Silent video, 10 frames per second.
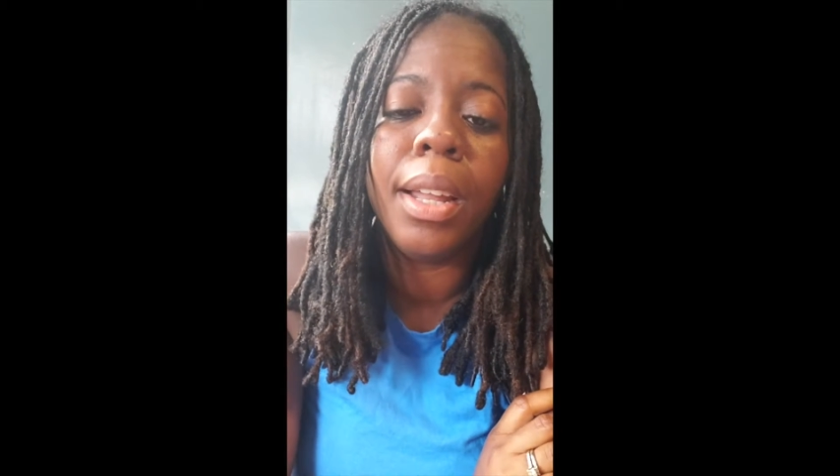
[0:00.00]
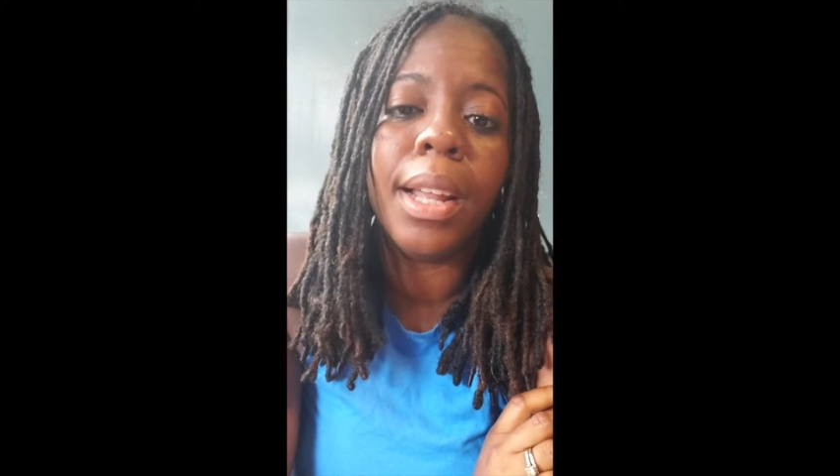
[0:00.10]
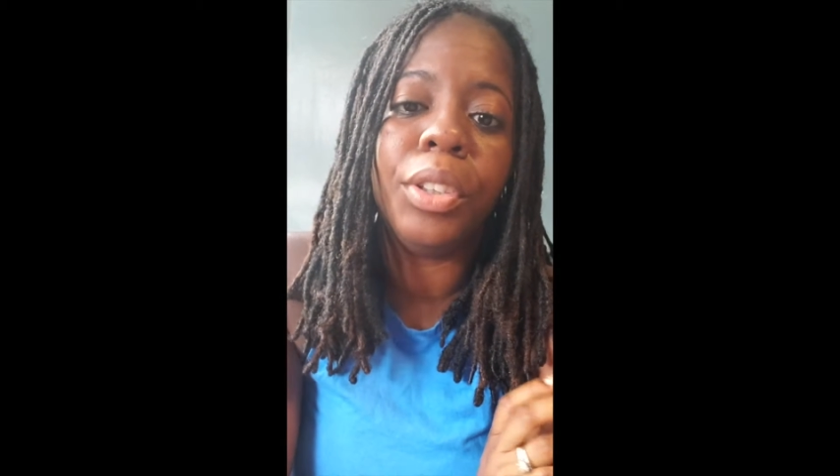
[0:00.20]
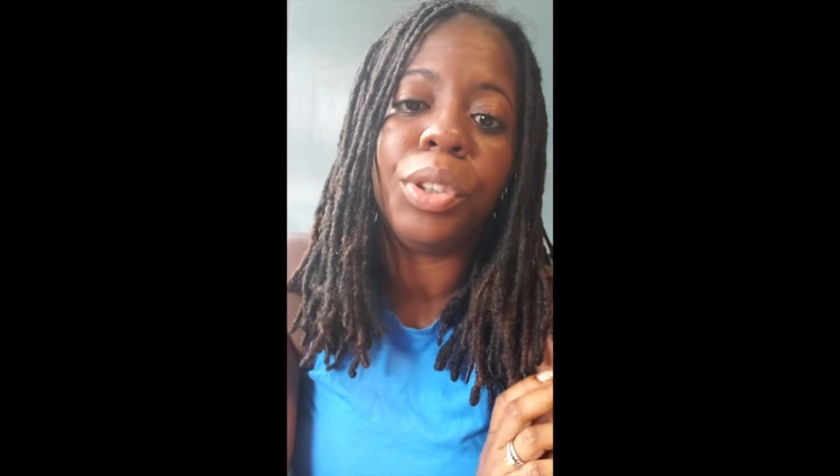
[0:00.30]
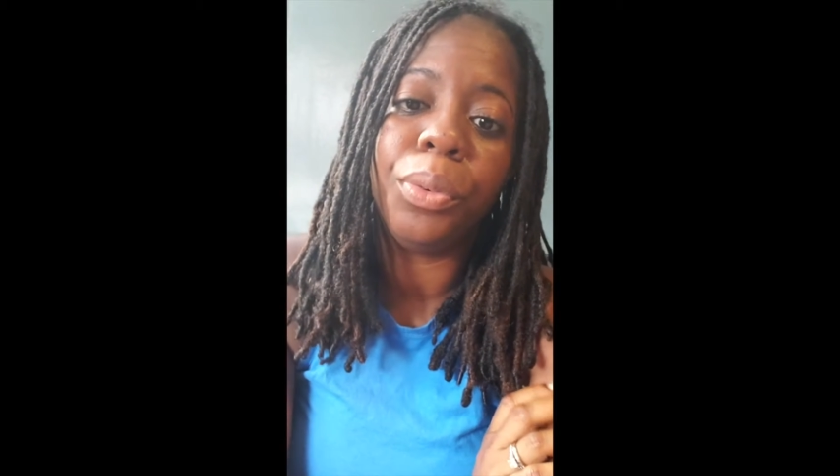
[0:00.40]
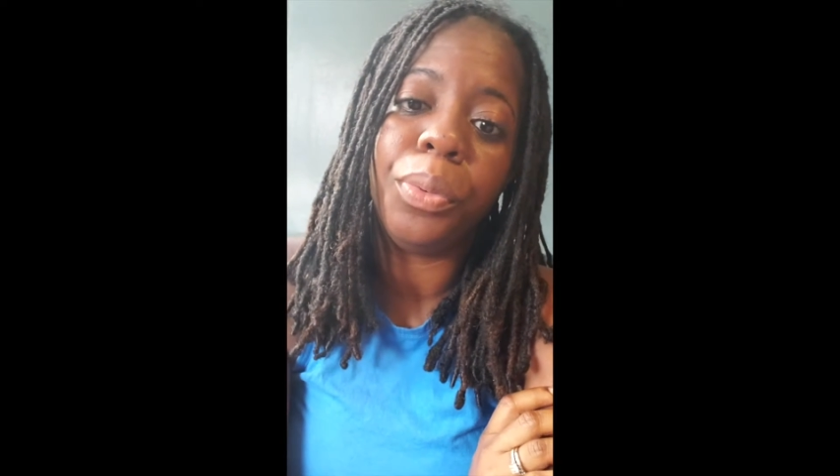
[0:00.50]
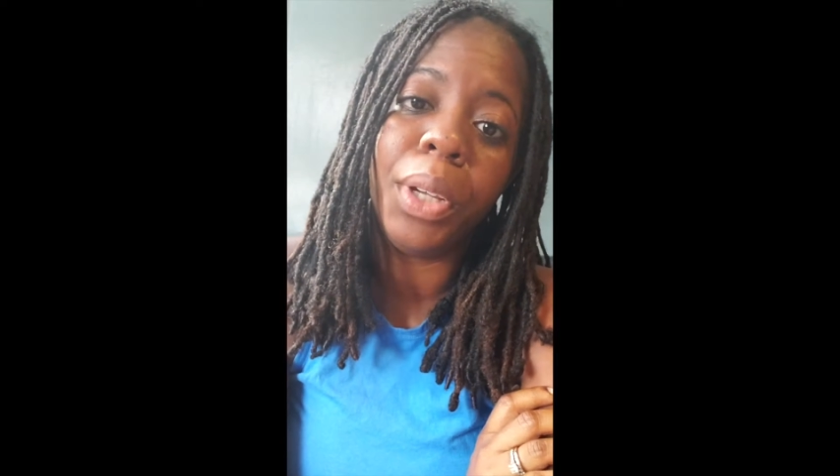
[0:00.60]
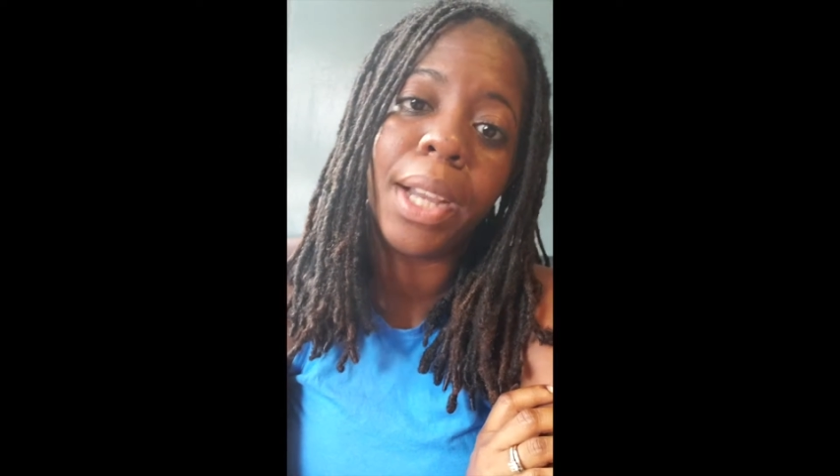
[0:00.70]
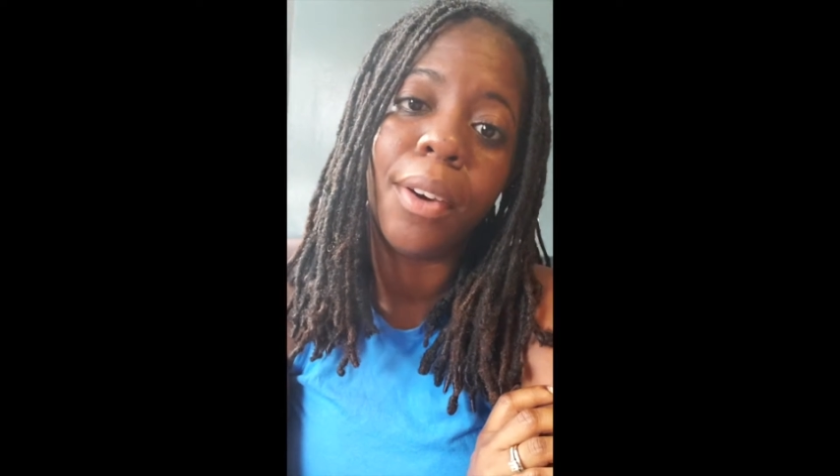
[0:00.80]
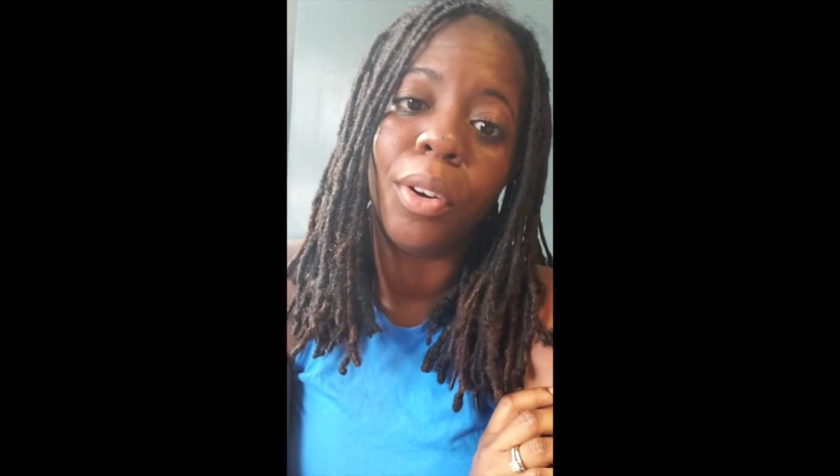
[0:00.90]
and I used to
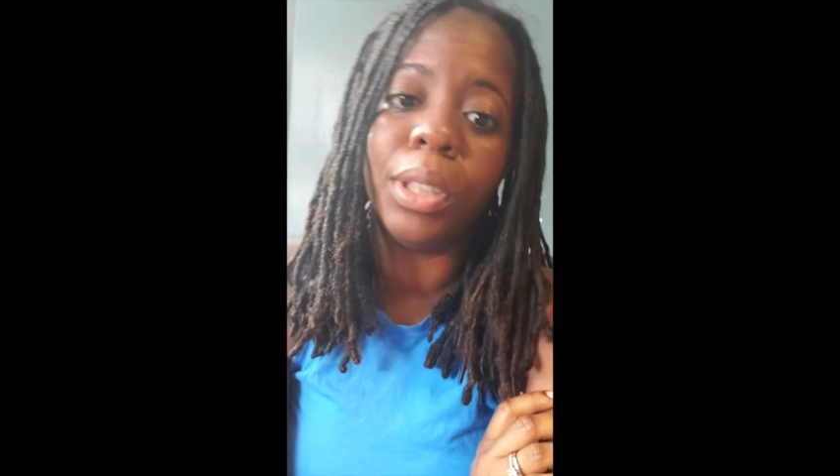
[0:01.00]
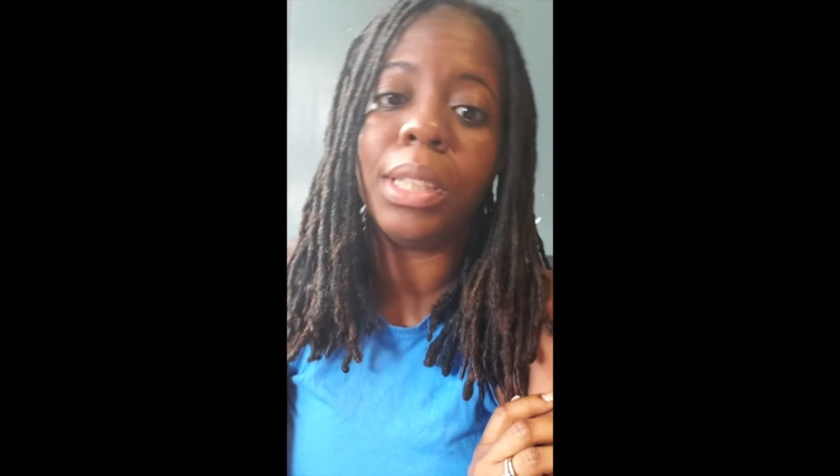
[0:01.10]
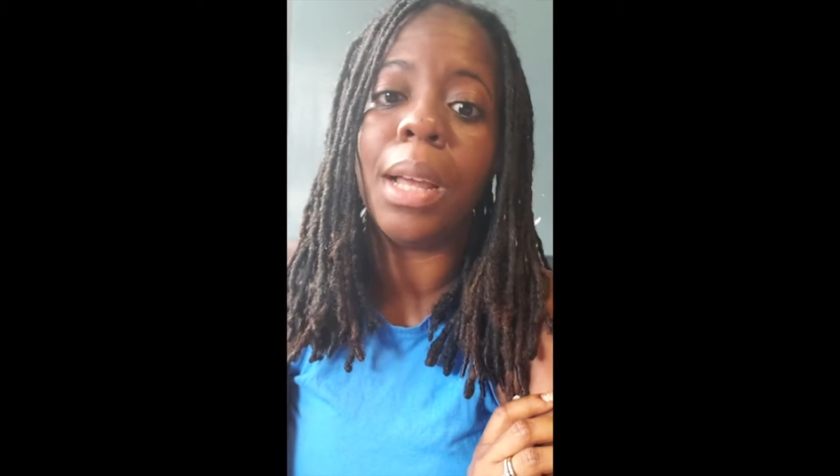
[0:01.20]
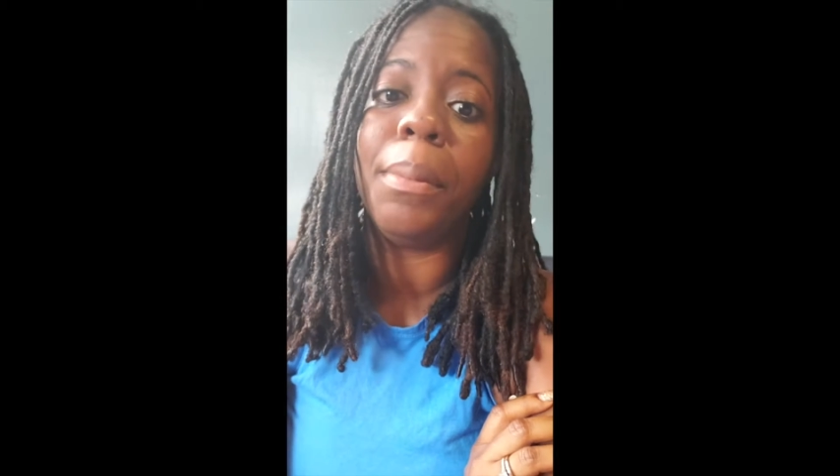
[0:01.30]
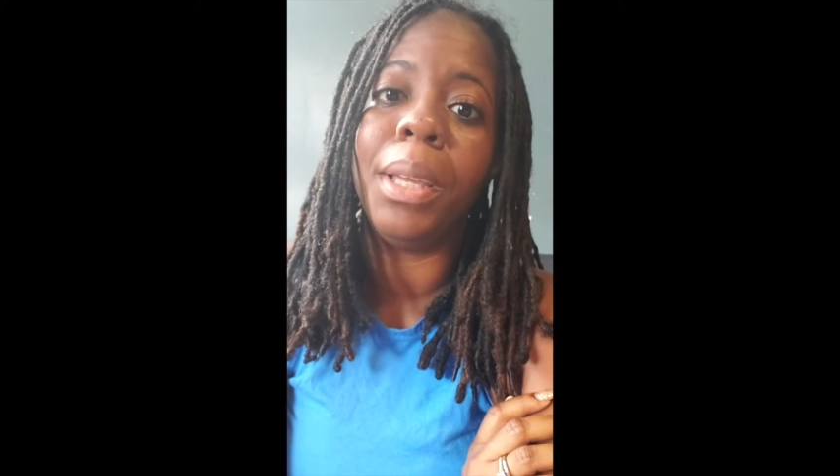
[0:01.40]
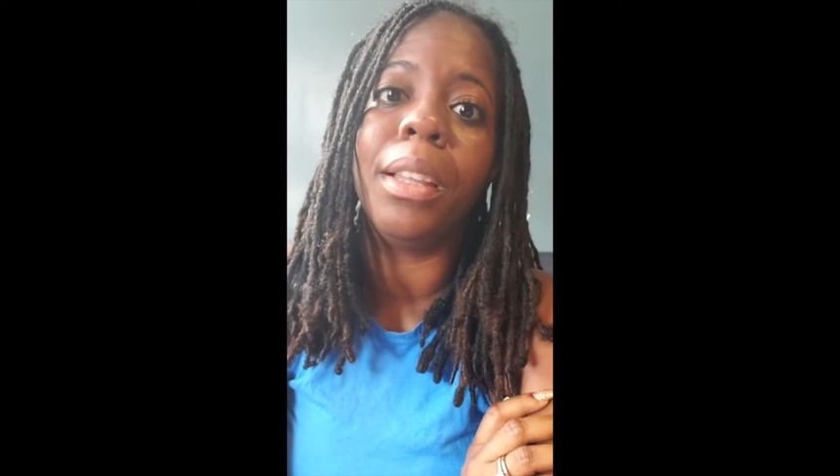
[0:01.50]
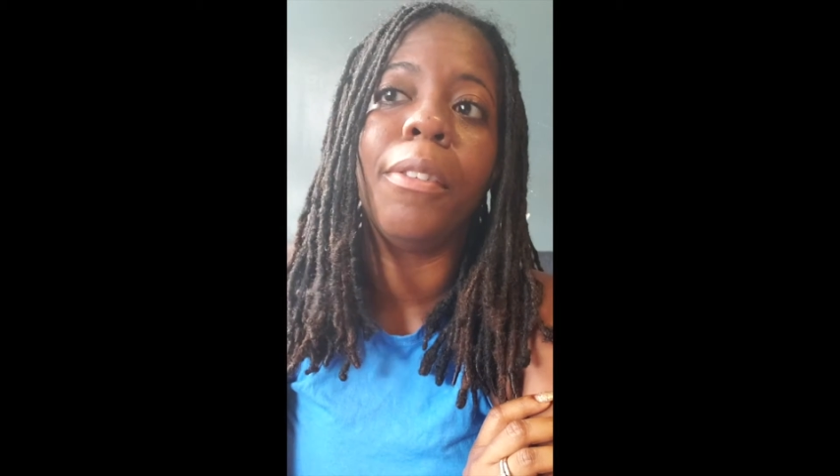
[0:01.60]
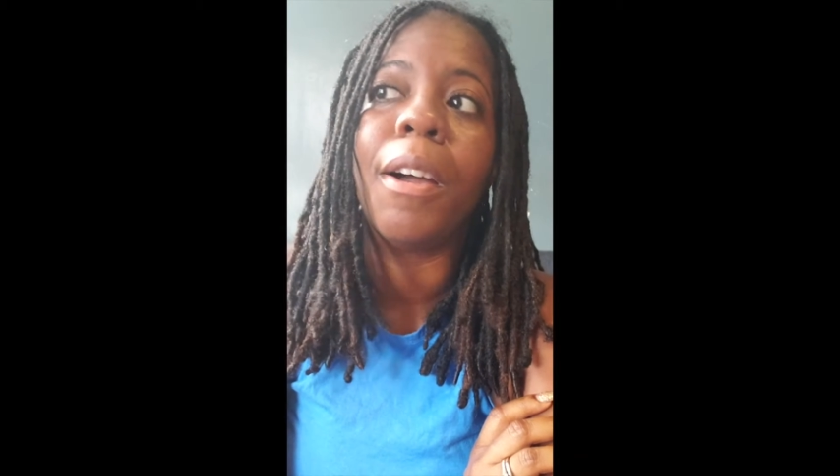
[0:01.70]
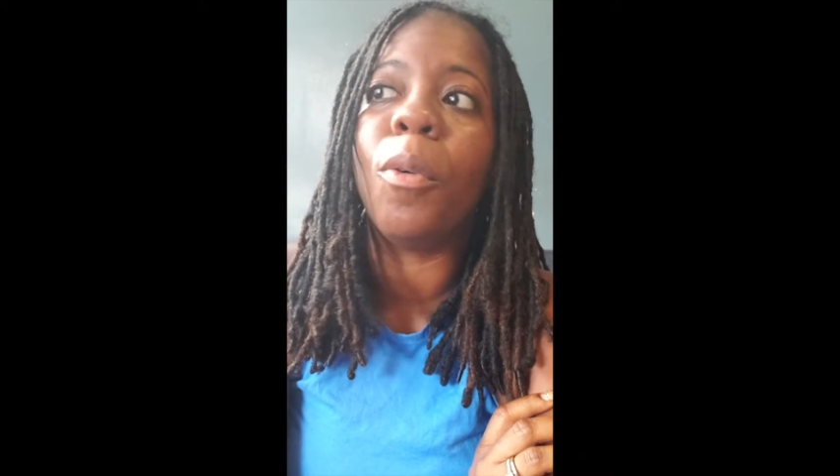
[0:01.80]
freak out all the time because if